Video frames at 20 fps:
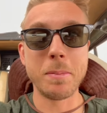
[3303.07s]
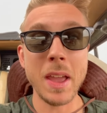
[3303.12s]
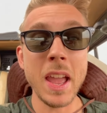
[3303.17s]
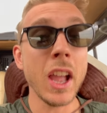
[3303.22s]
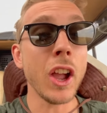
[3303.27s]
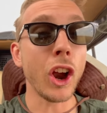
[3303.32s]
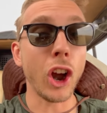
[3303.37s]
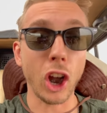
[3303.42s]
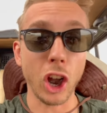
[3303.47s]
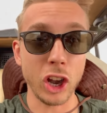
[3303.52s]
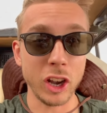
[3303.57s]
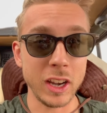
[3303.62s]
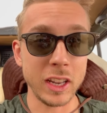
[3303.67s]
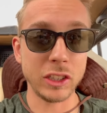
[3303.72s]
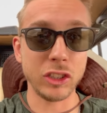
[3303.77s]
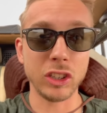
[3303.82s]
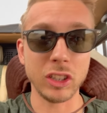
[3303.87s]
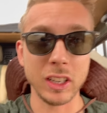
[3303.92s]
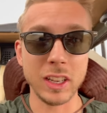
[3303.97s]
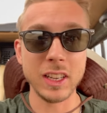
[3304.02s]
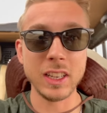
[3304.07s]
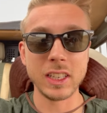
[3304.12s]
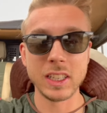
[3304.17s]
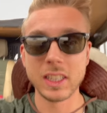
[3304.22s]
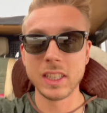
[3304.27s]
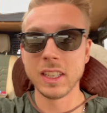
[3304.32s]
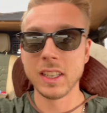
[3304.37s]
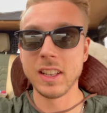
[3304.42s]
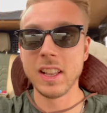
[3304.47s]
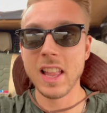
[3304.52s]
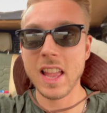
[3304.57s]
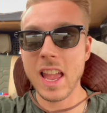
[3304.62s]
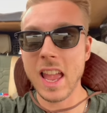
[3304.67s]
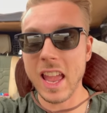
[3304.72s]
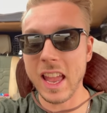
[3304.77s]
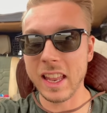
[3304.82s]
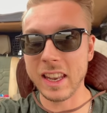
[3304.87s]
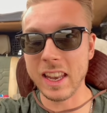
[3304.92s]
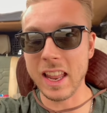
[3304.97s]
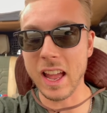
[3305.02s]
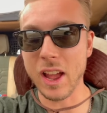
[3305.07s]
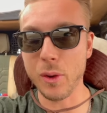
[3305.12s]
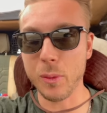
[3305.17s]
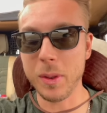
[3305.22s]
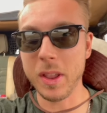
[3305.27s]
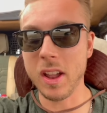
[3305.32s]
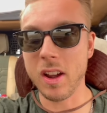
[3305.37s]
big herd actually, and now we